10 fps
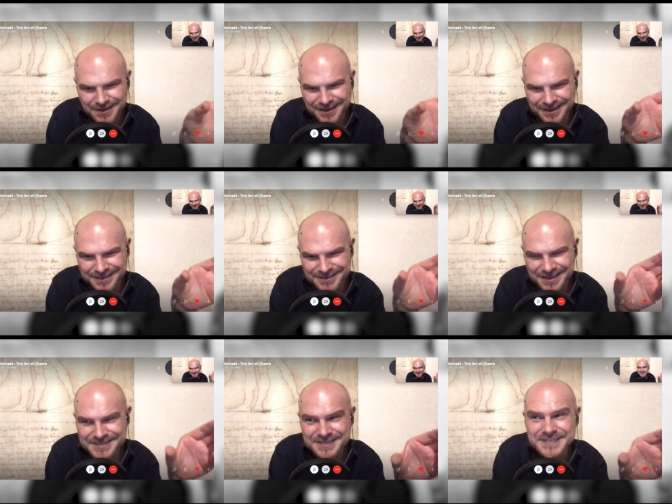and
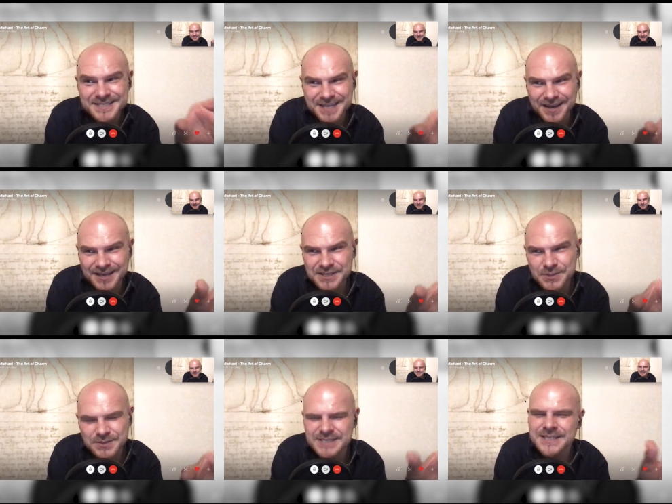it's designed
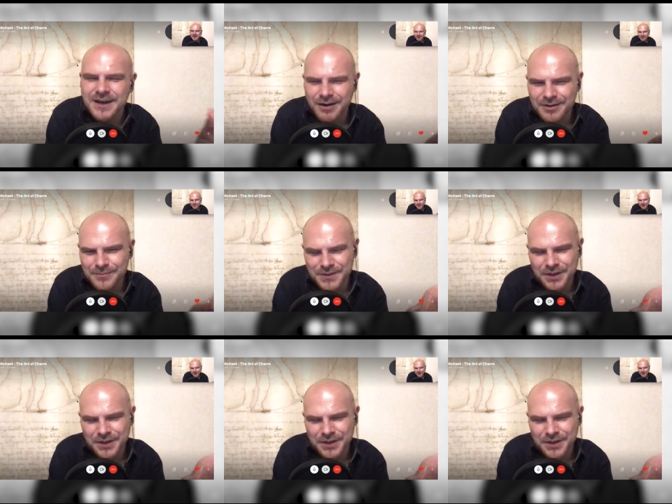to disarm